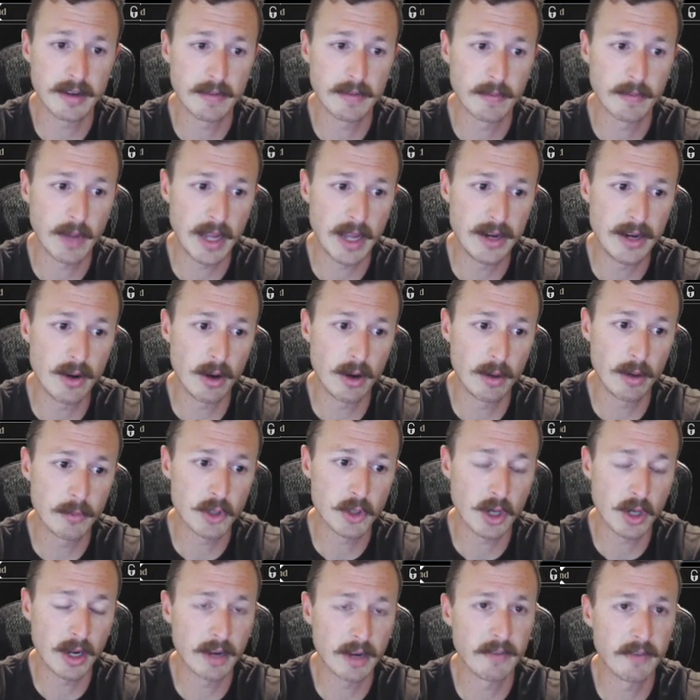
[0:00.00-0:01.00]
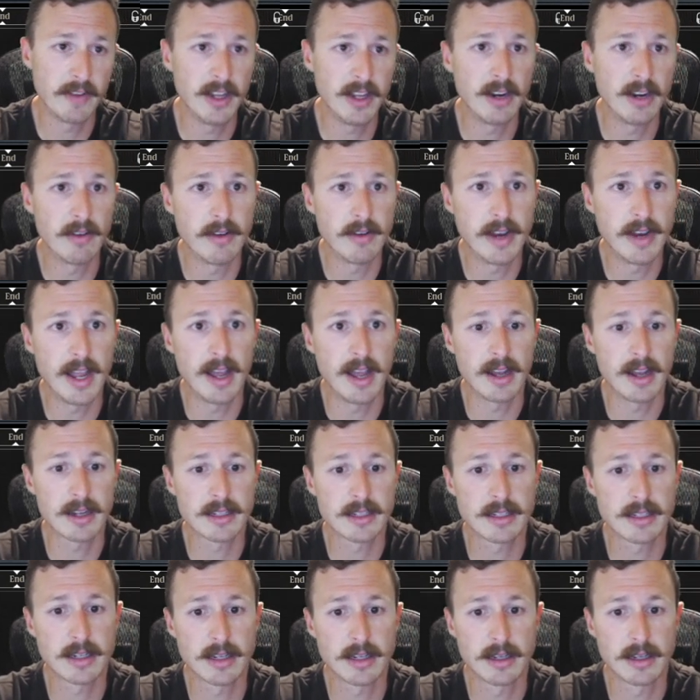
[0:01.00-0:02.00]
I know I'm drawing veto next.